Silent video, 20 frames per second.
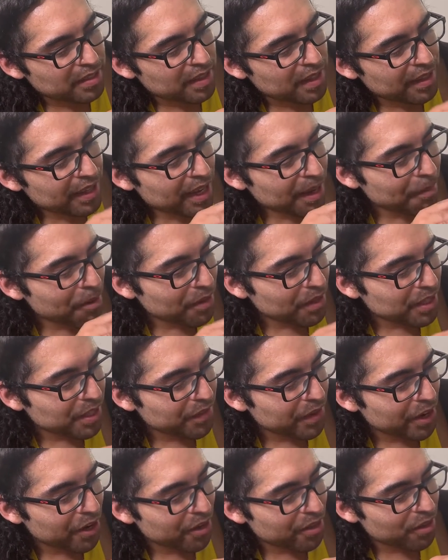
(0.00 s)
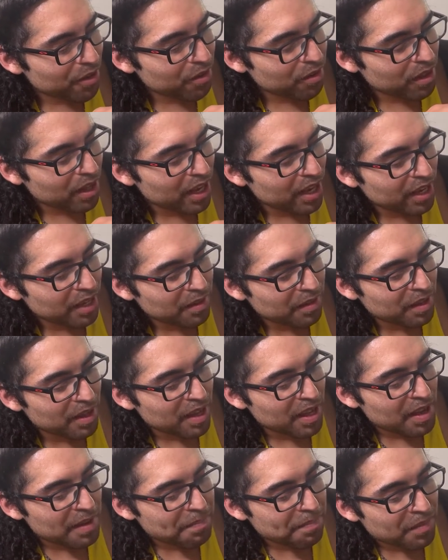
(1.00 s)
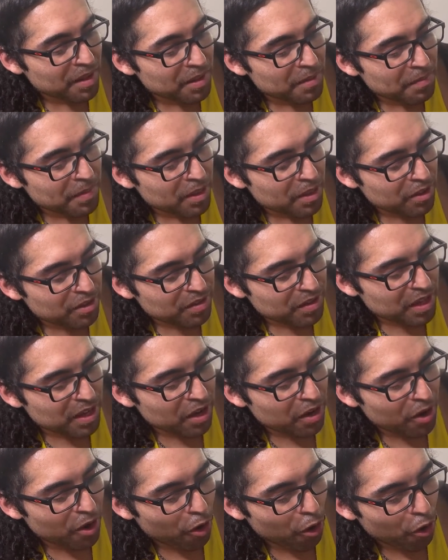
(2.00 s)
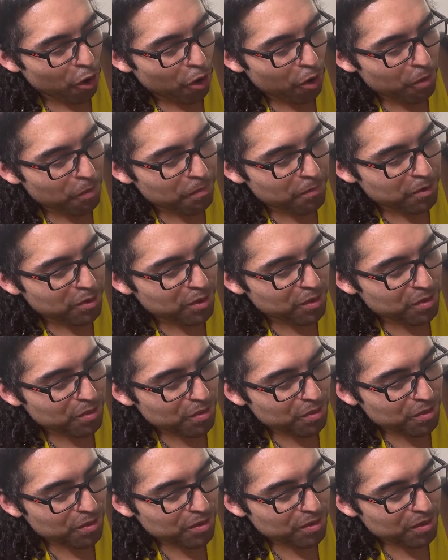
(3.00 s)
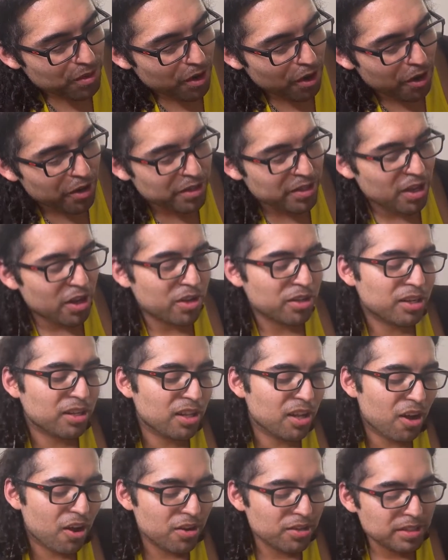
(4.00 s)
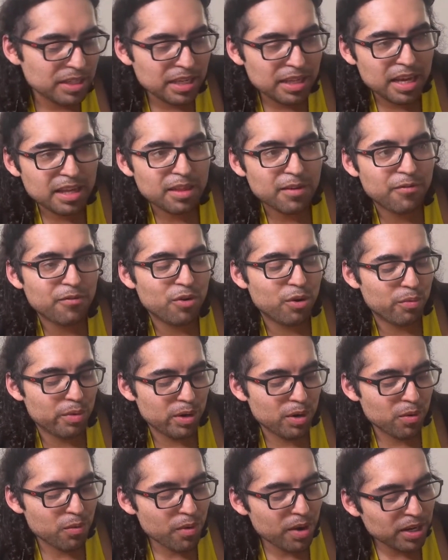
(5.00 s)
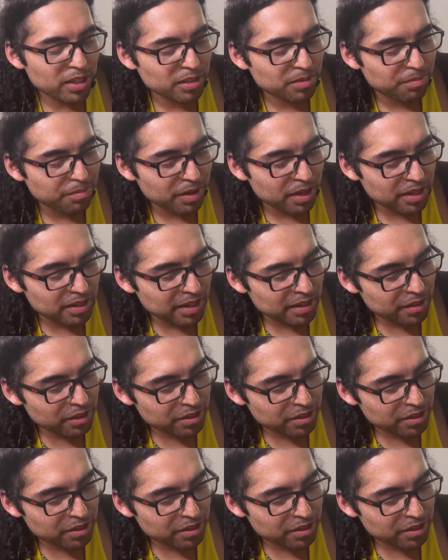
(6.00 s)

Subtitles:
The thing about this figure though, like, her shoes are not glossy like the FuRyu ones, but they're